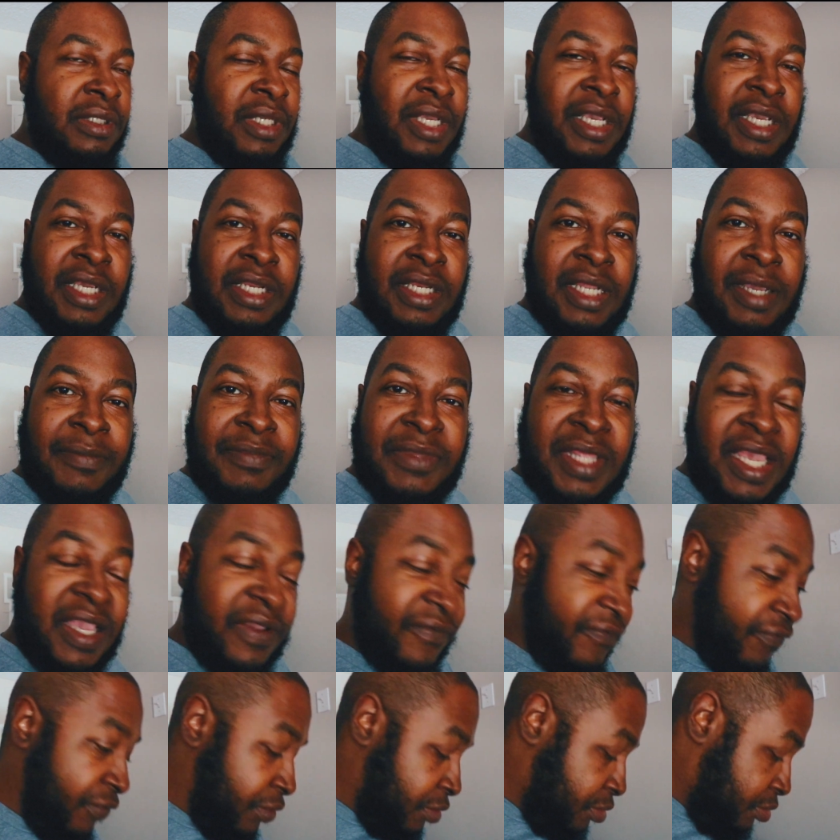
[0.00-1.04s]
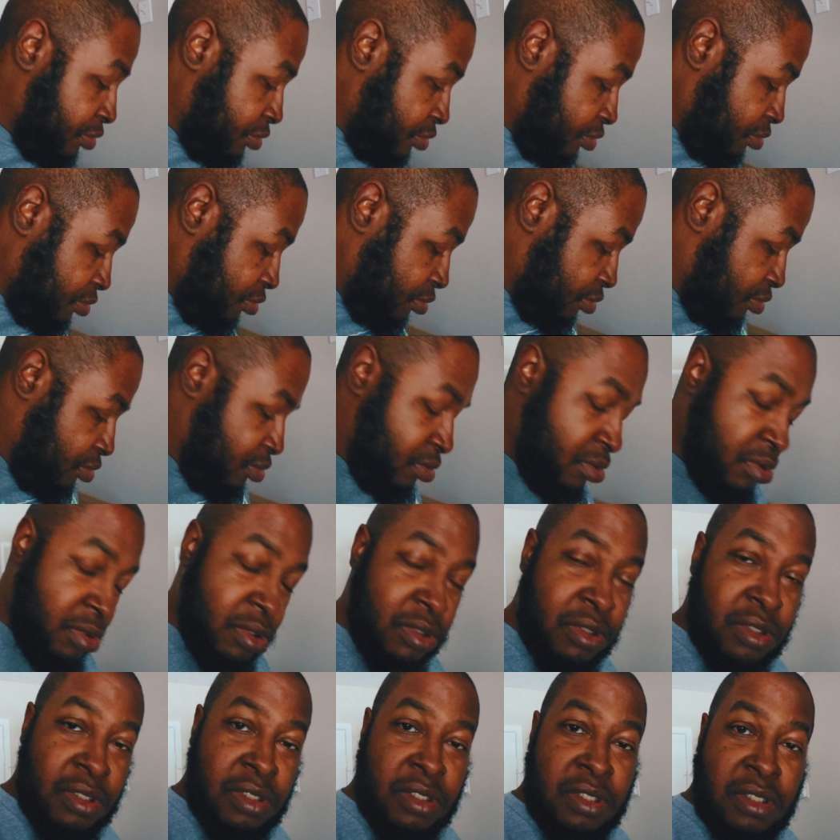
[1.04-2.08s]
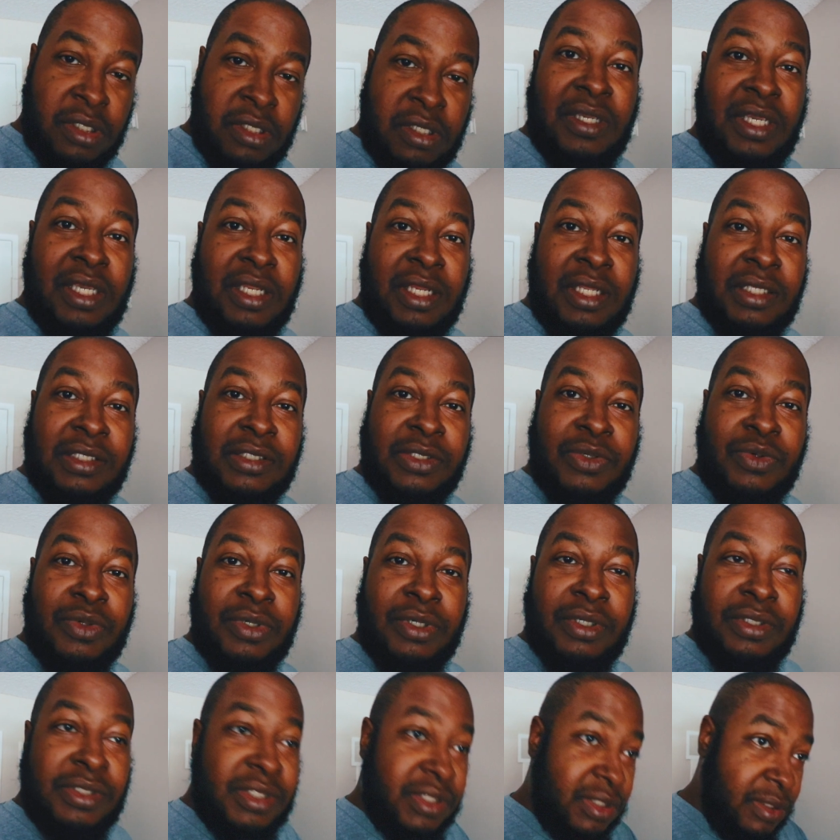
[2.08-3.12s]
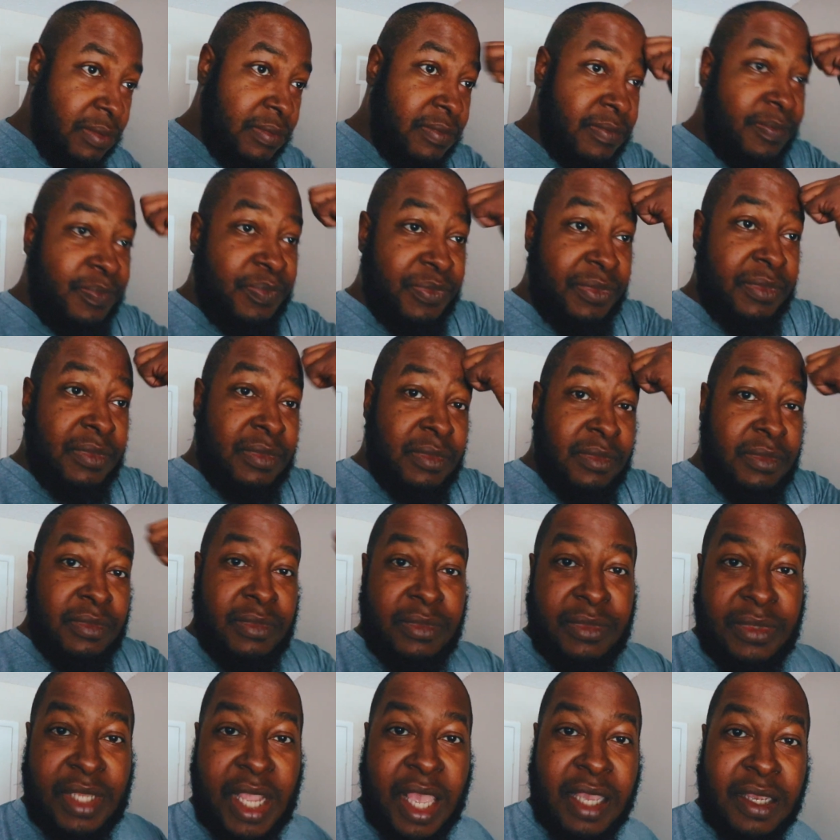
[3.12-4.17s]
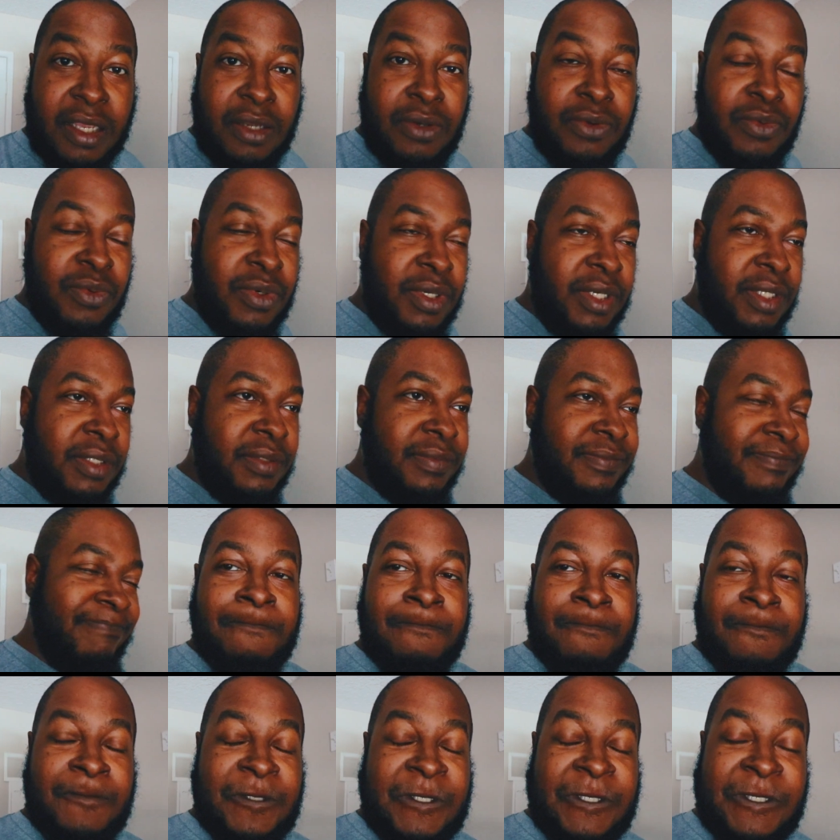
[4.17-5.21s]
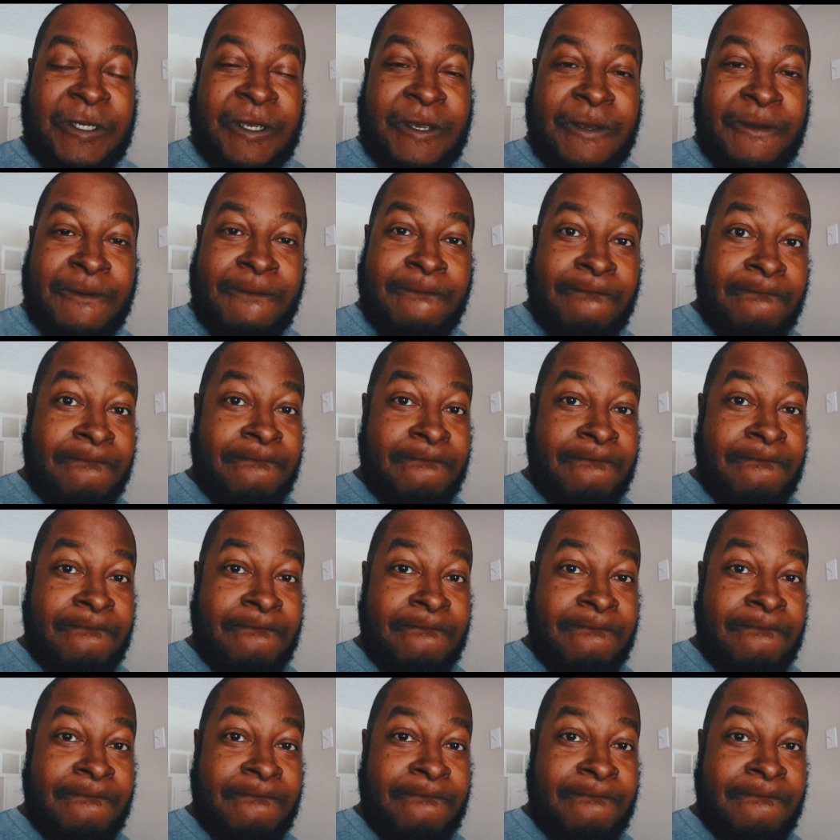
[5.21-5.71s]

And I'm thankful it isn't worse, knock on wood, so.